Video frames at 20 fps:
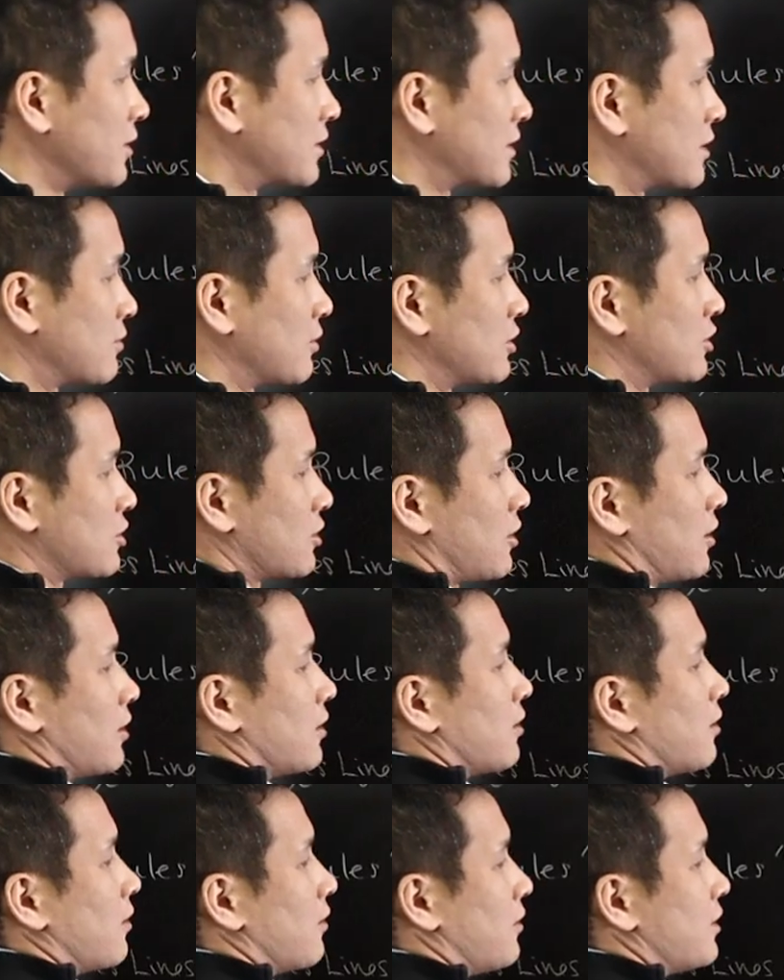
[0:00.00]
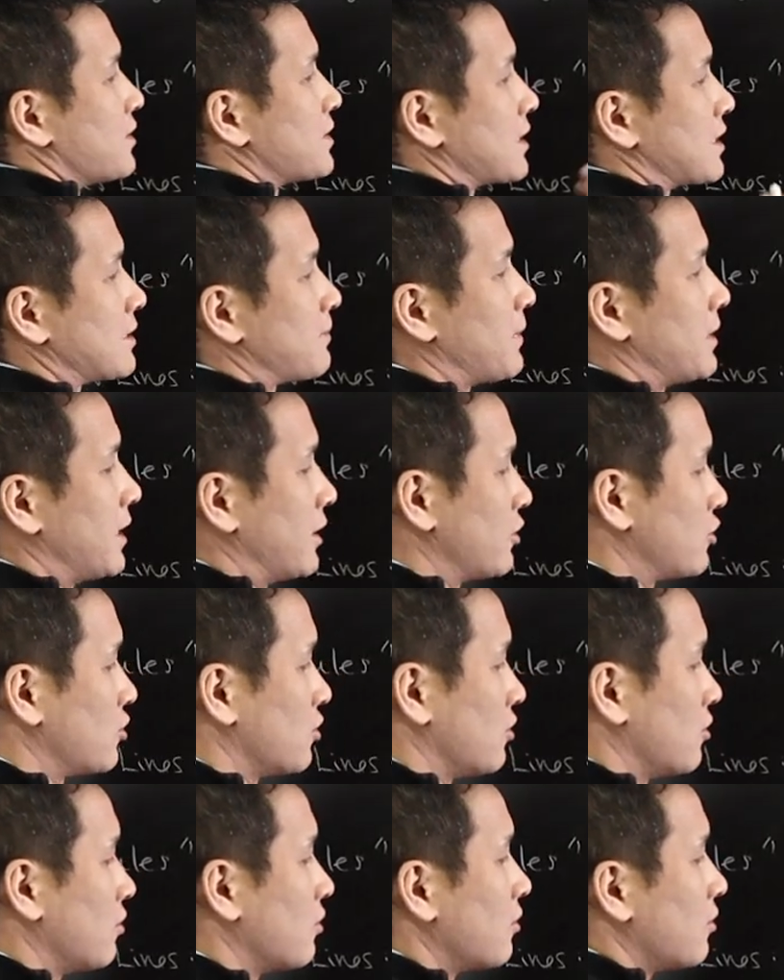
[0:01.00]
switch on this
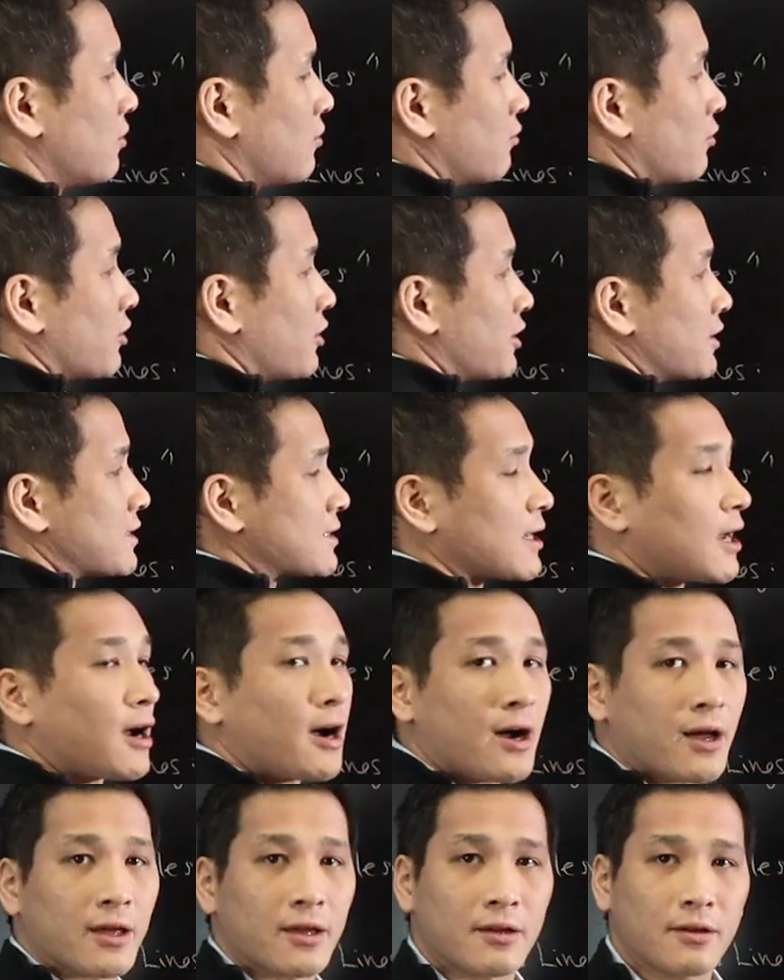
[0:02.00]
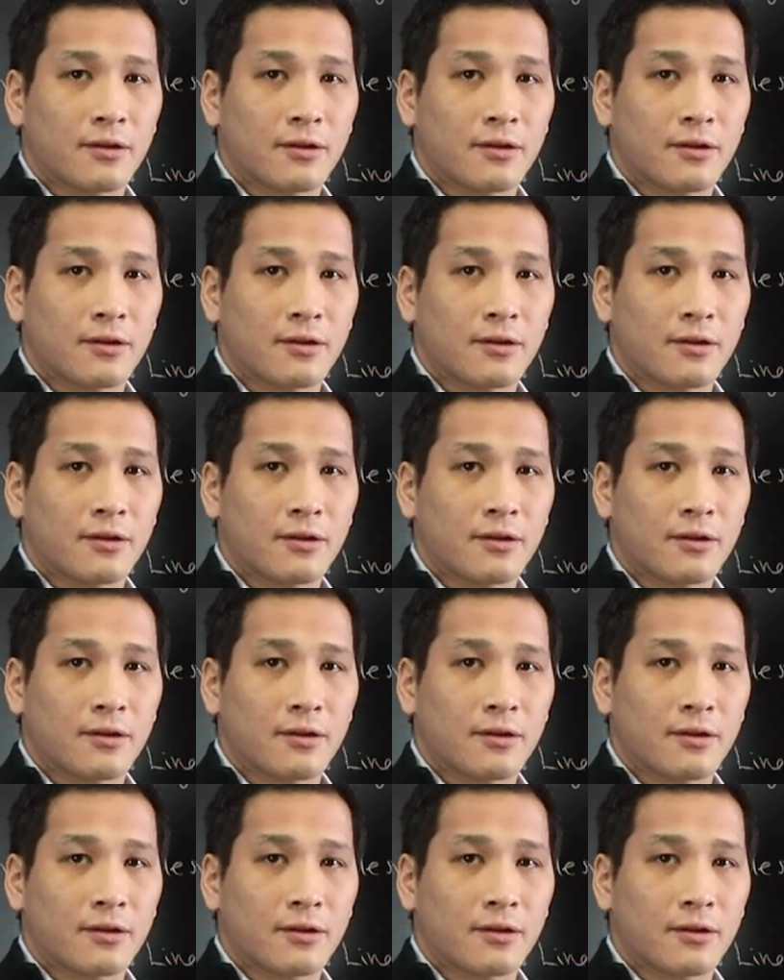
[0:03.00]
exponential with this chi.